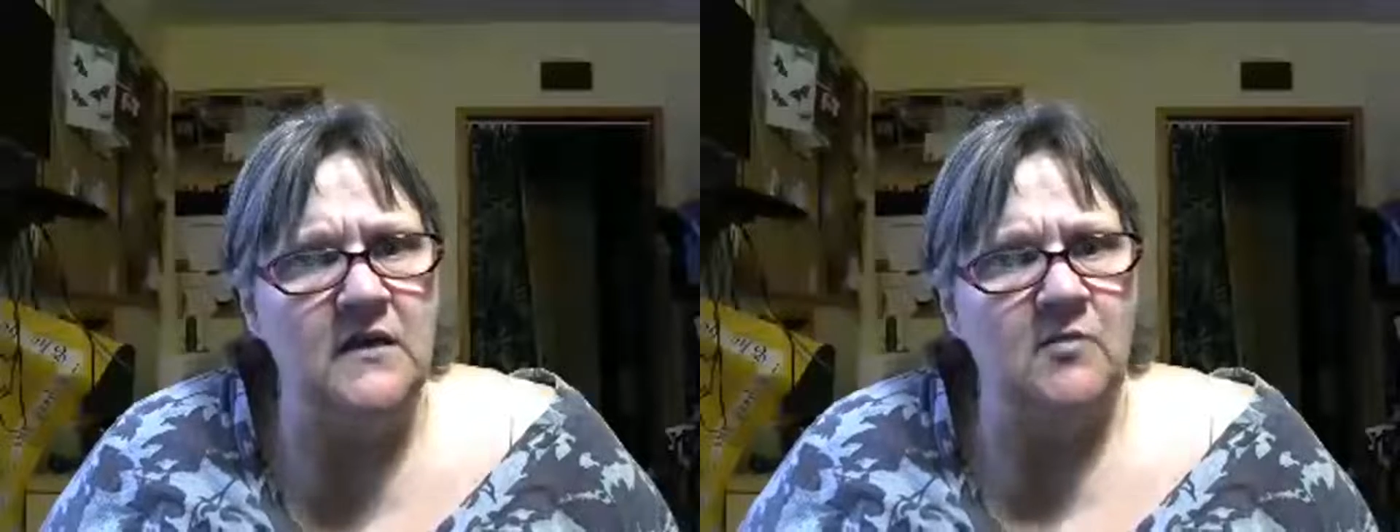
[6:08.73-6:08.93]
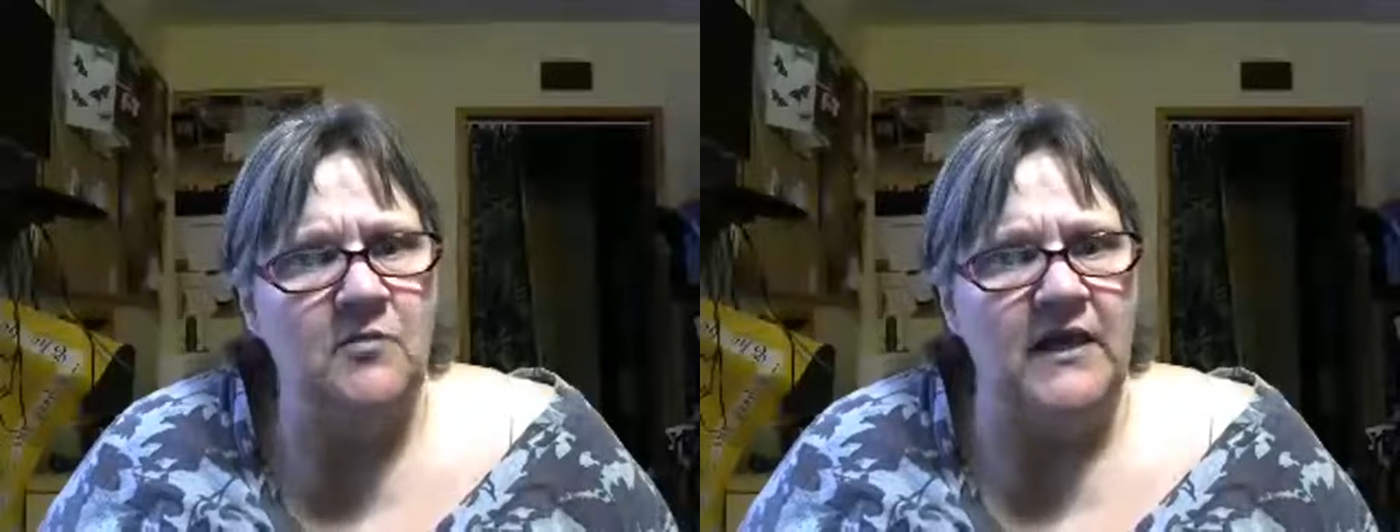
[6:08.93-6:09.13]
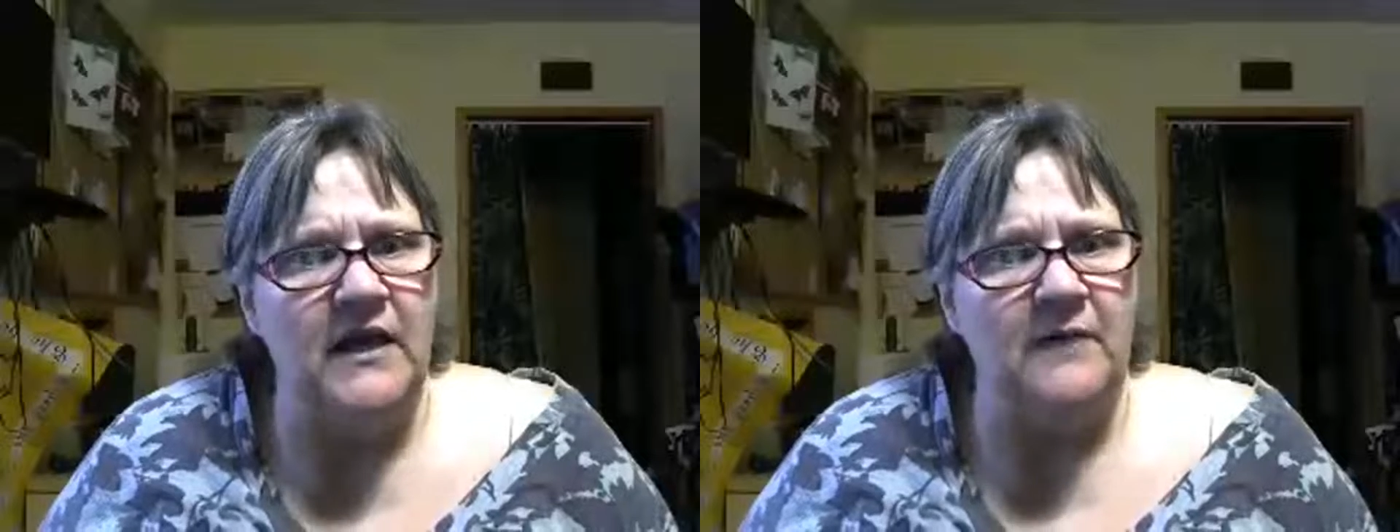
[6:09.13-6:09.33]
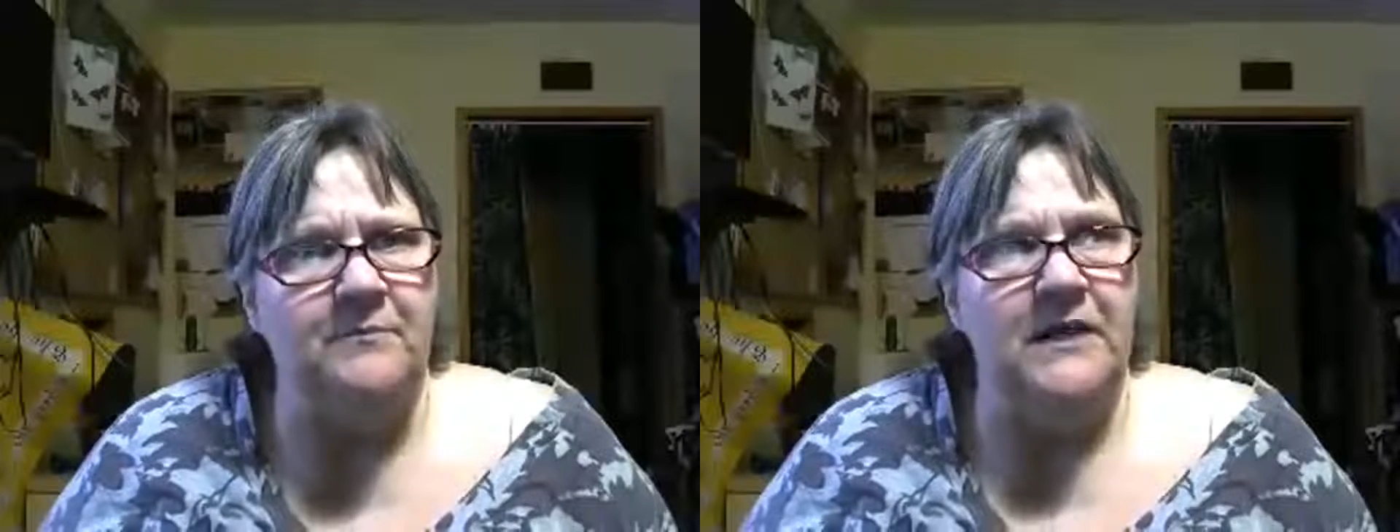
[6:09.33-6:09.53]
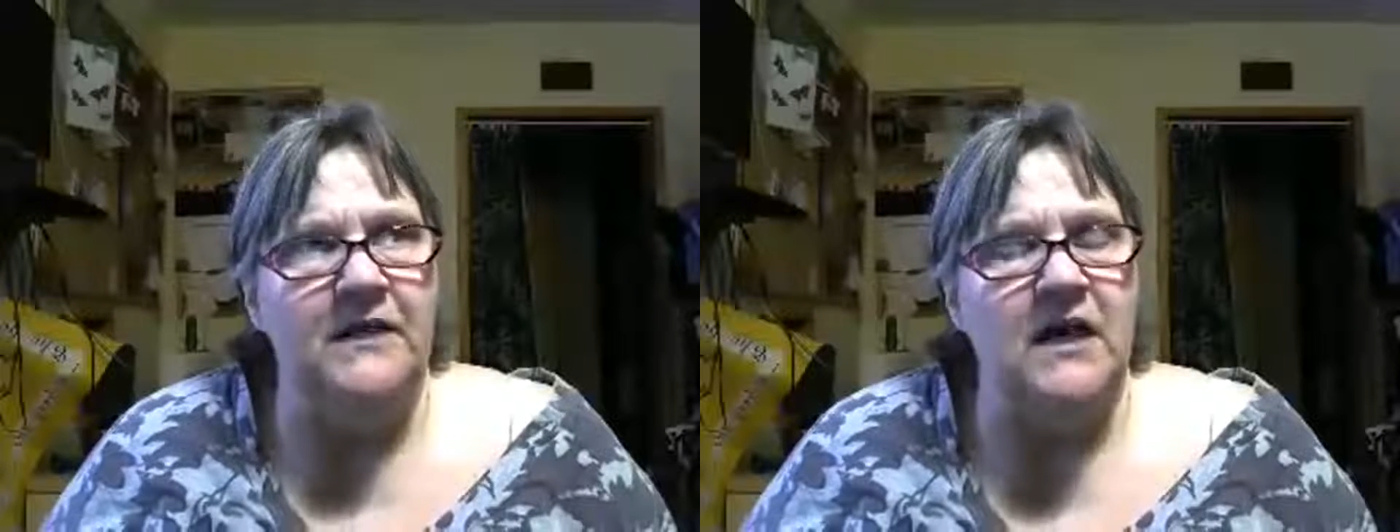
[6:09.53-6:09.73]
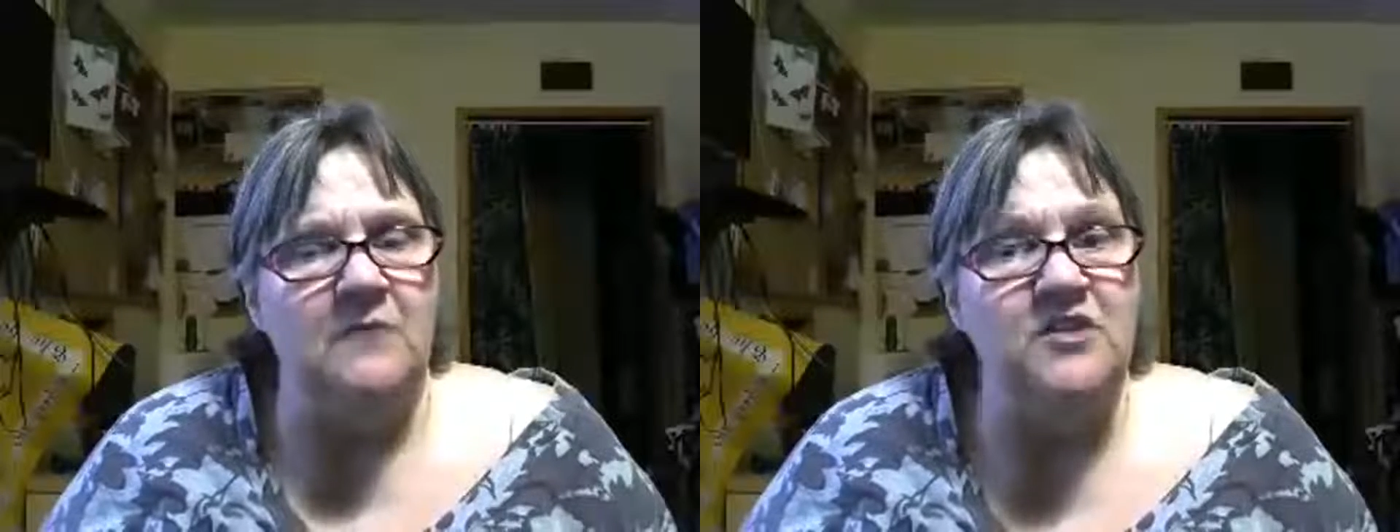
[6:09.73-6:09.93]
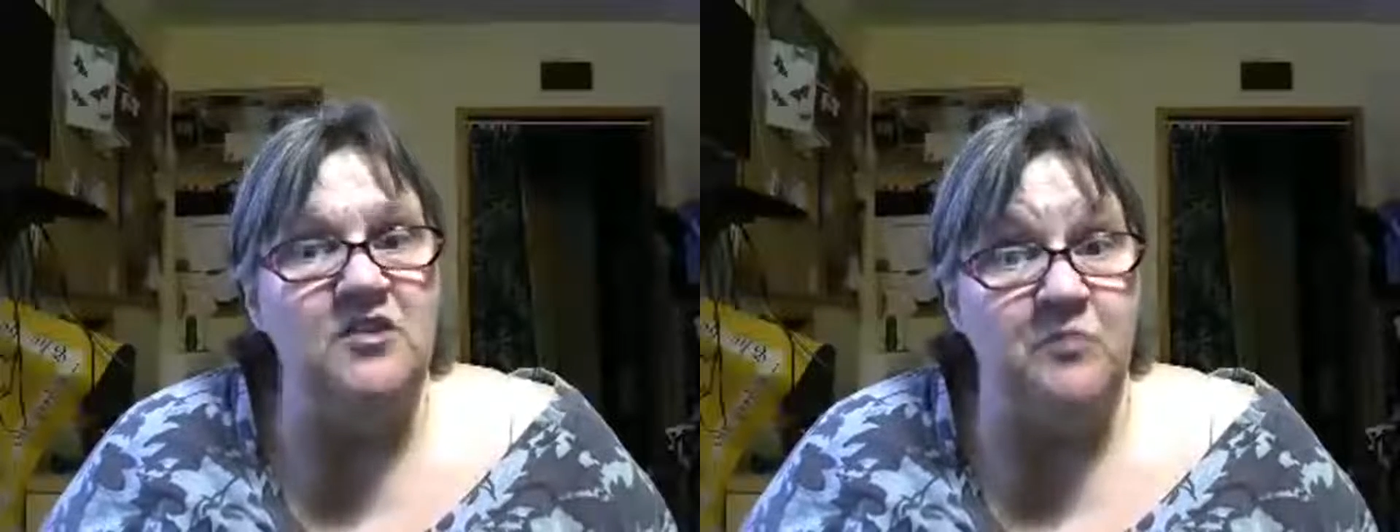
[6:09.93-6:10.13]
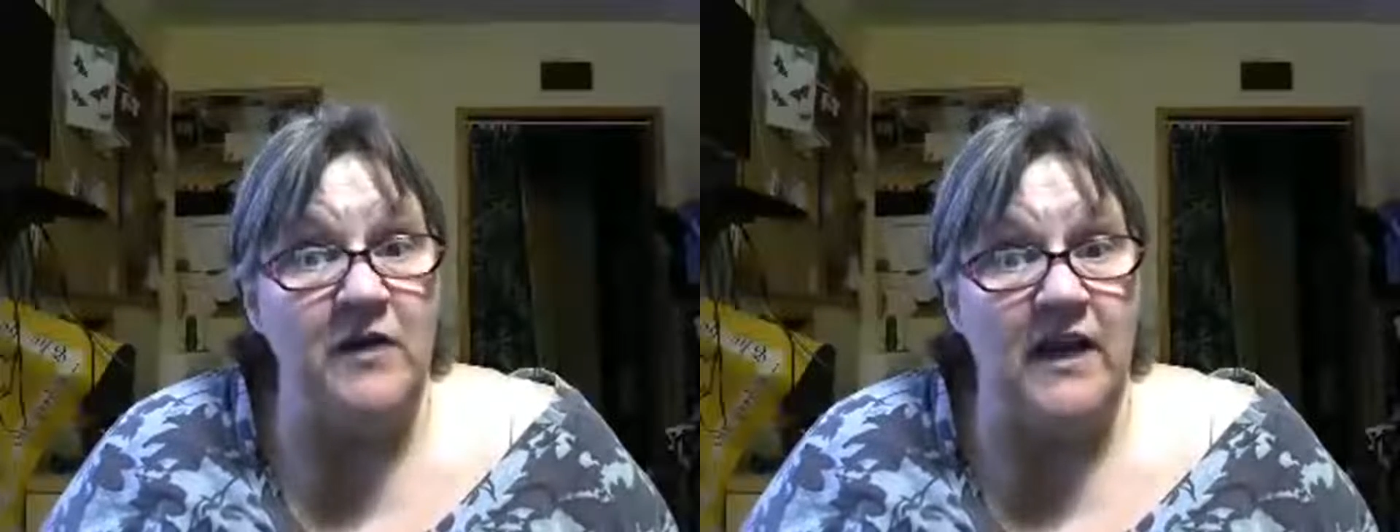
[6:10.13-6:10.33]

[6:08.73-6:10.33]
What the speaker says: but come spring,